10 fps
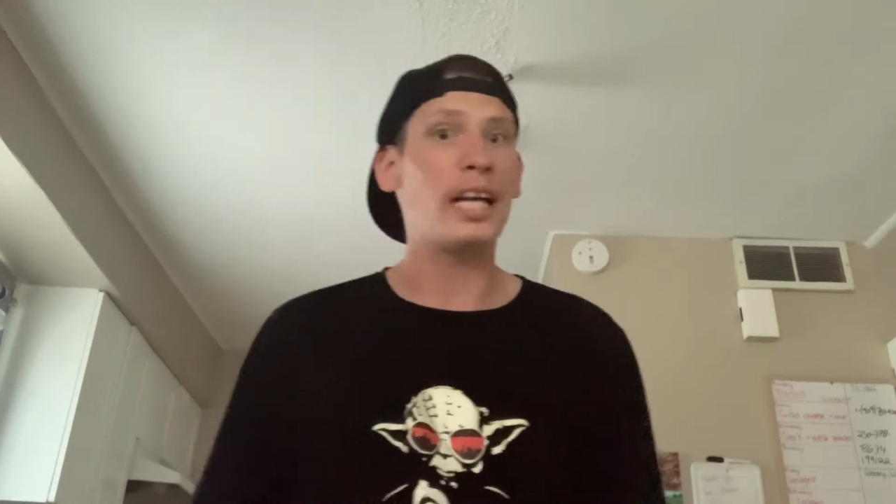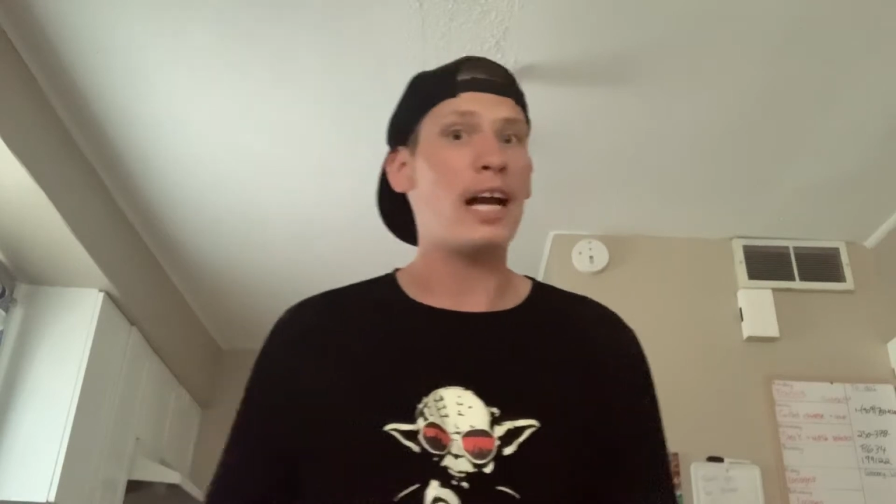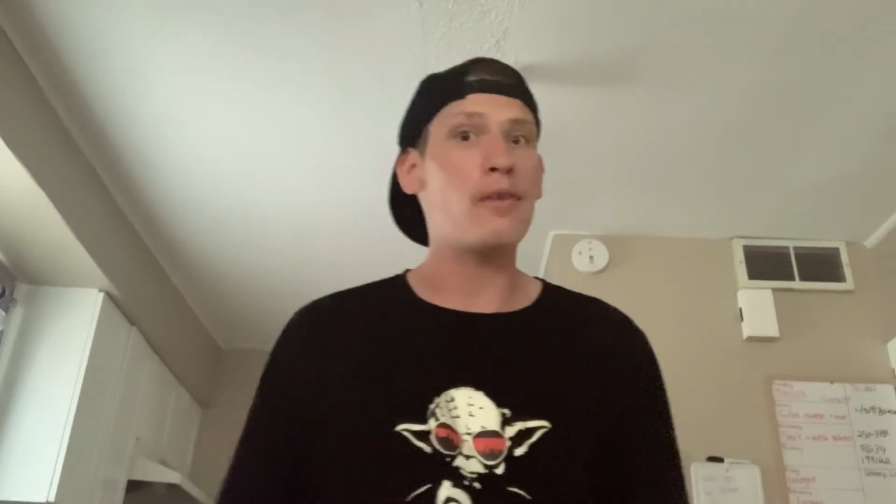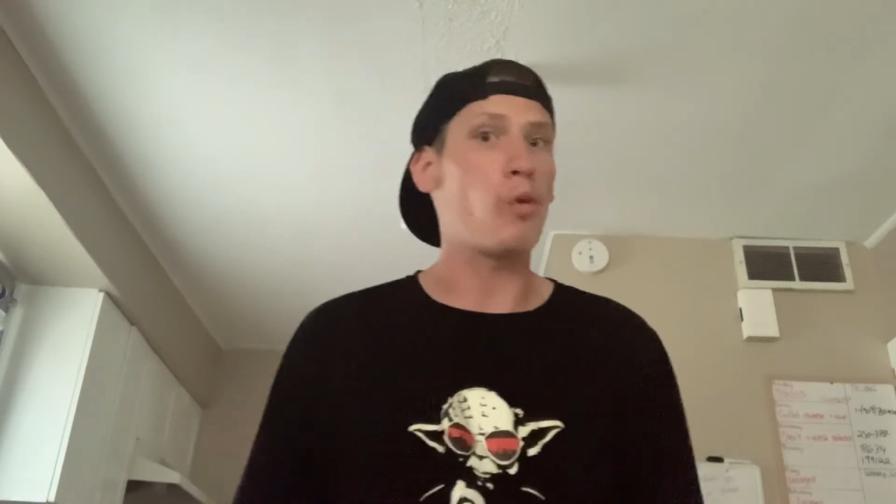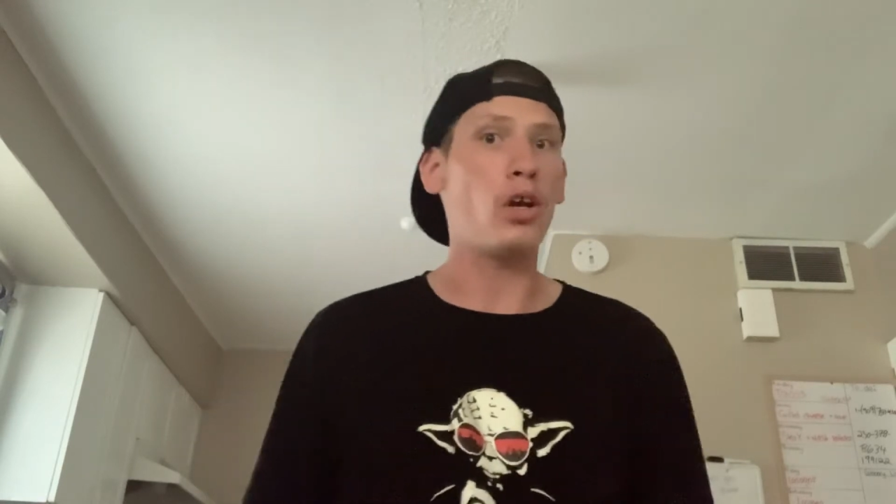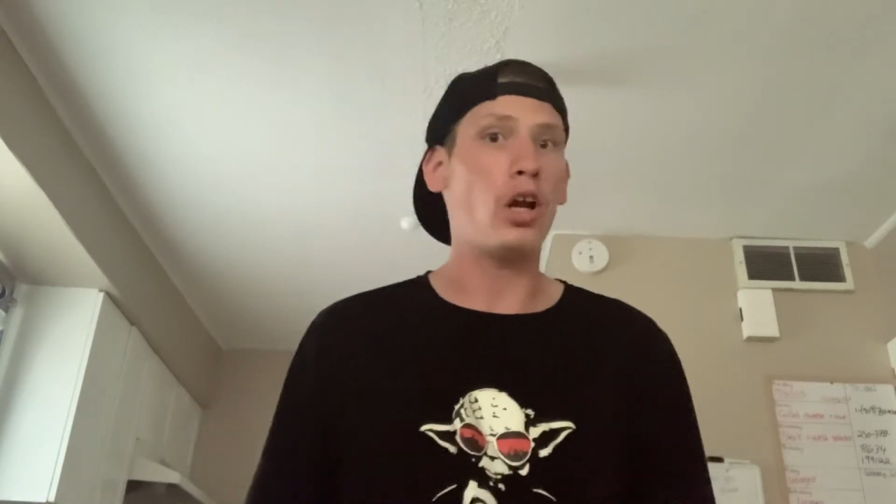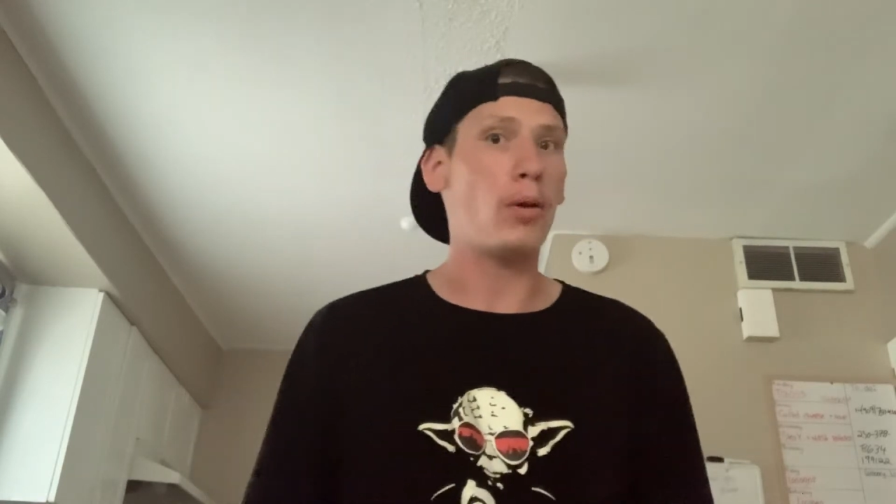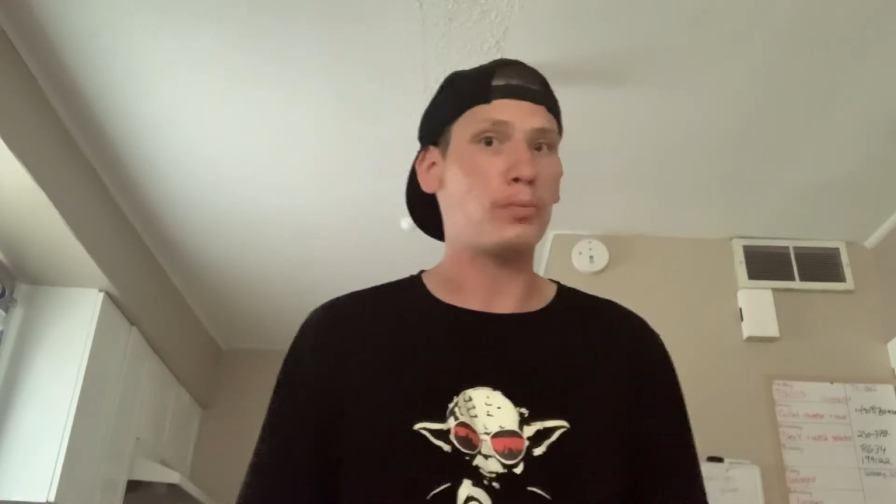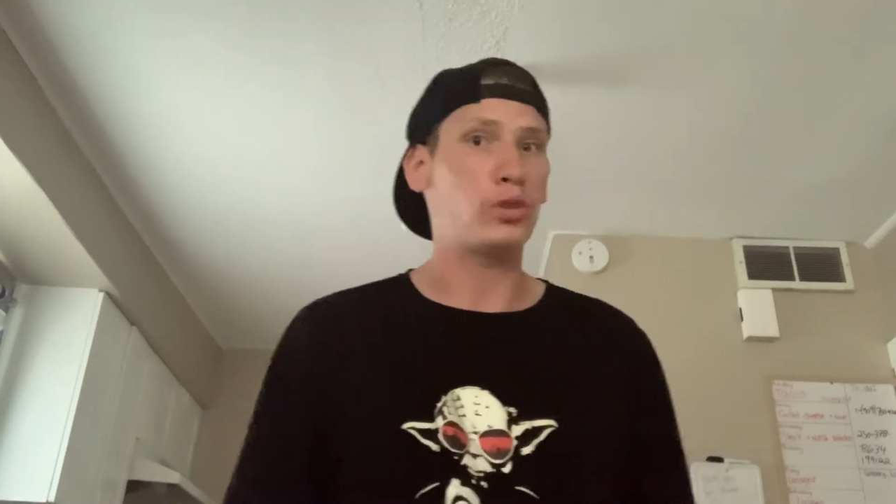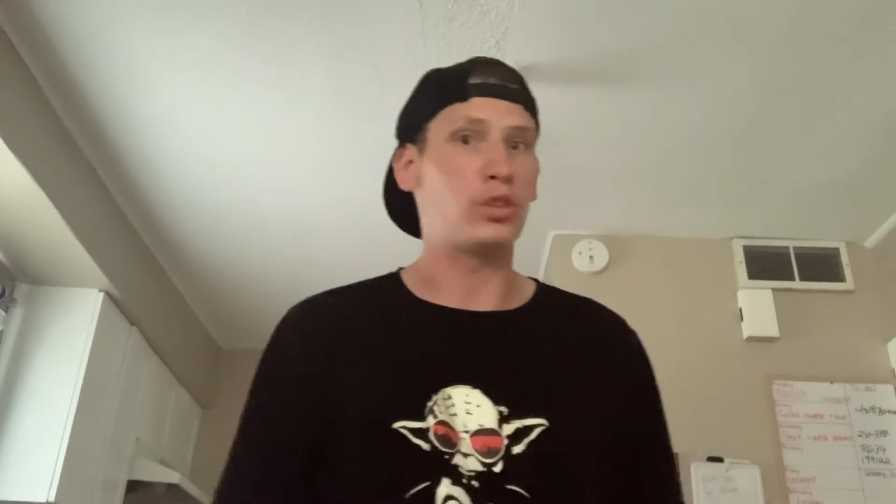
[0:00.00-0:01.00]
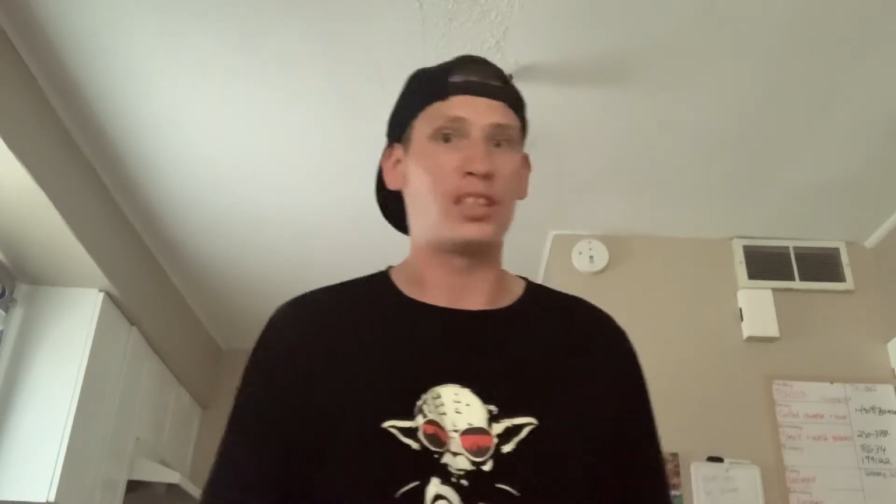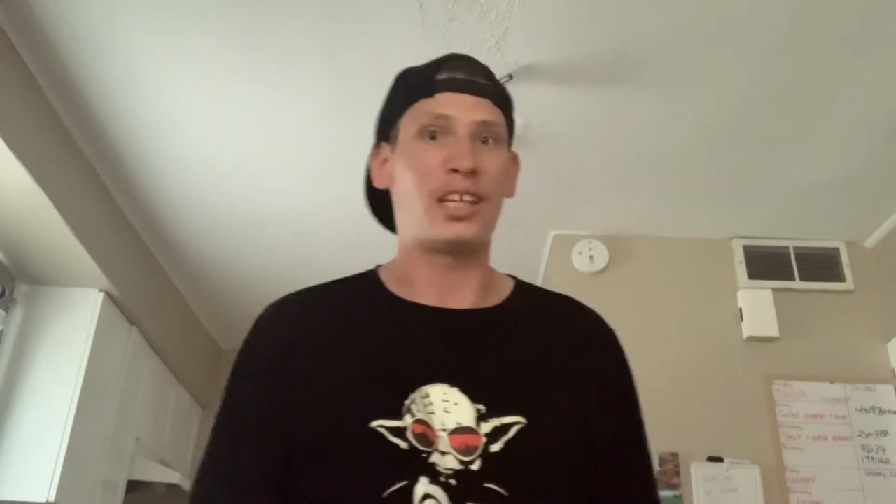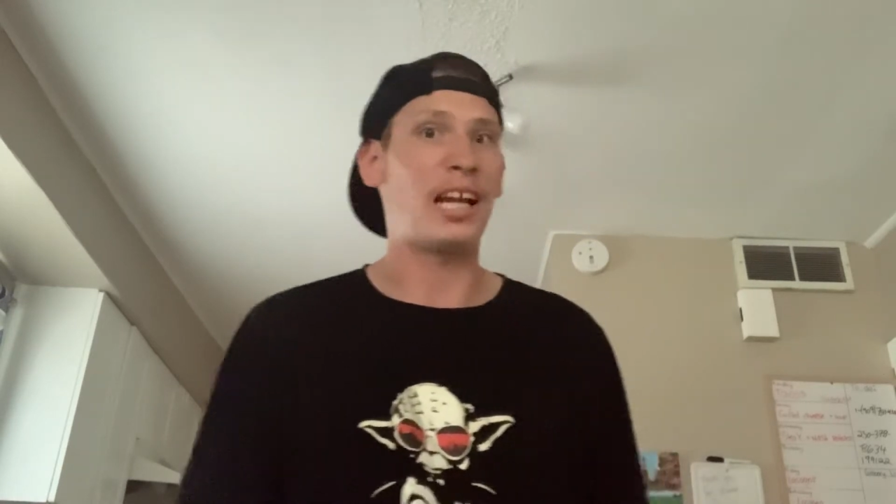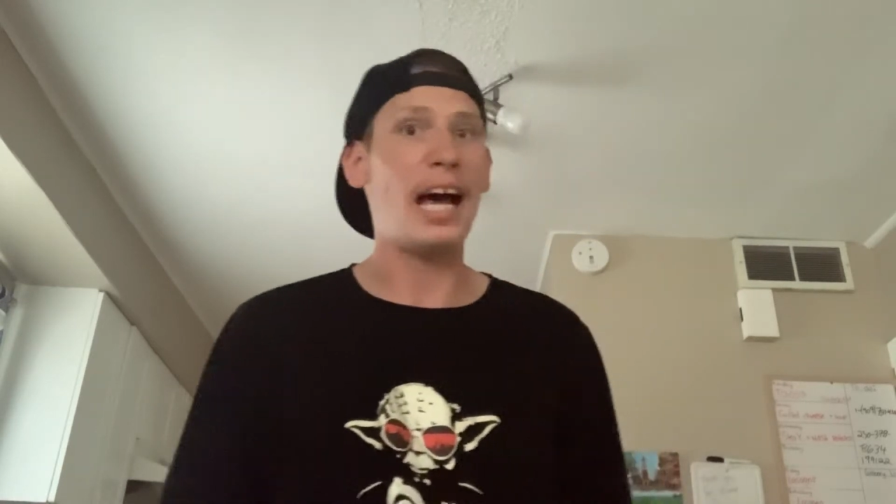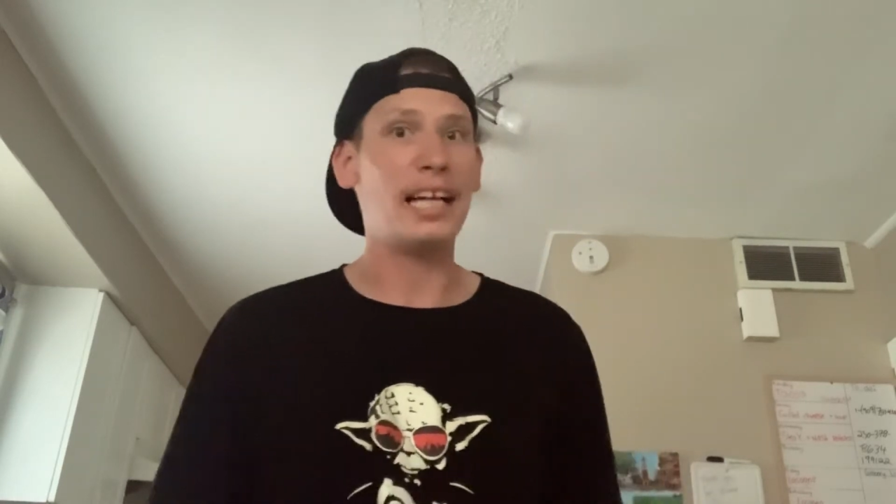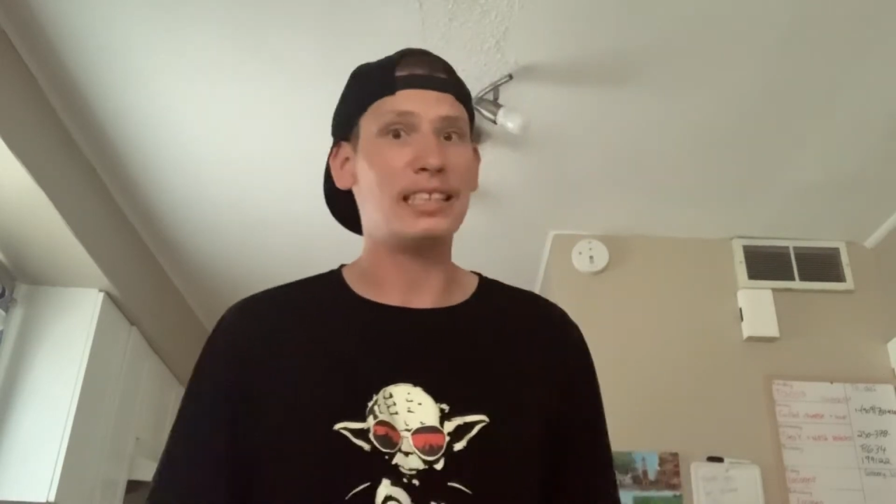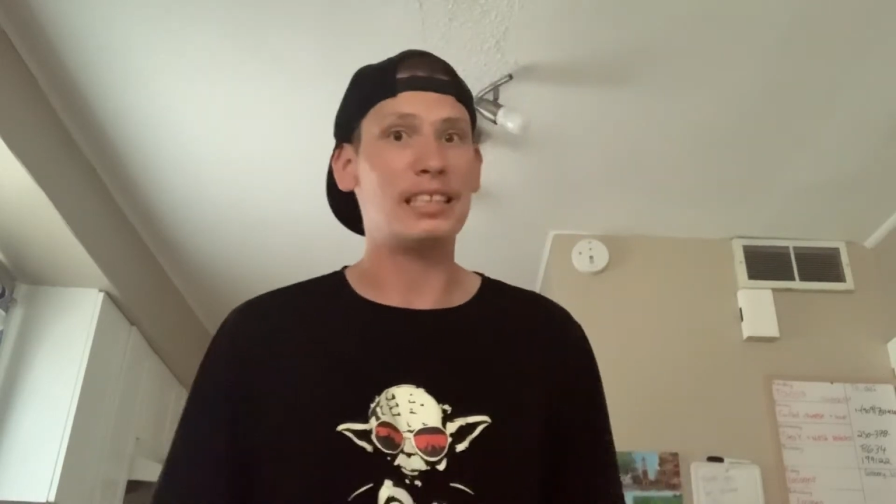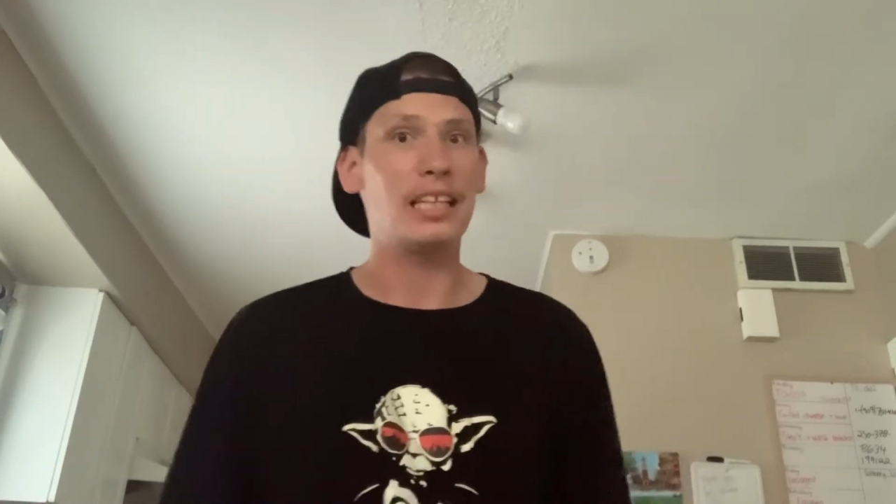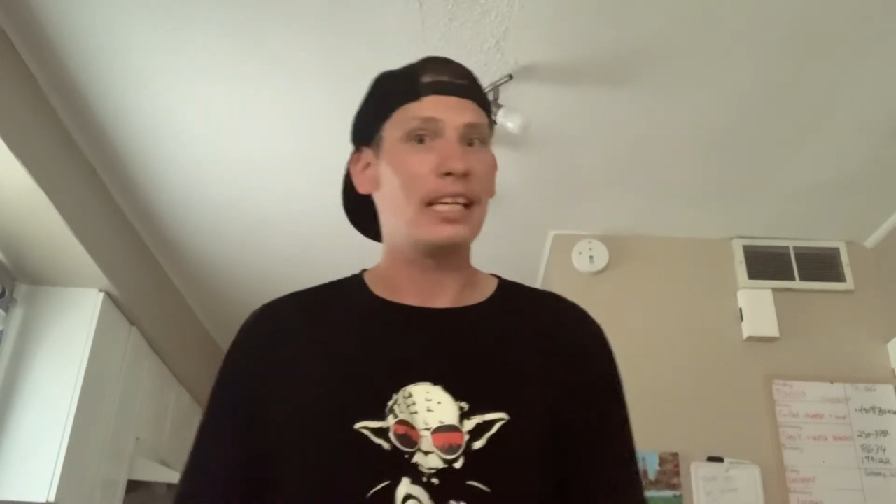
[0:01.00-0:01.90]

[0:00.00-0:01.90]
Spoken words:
have one option, and that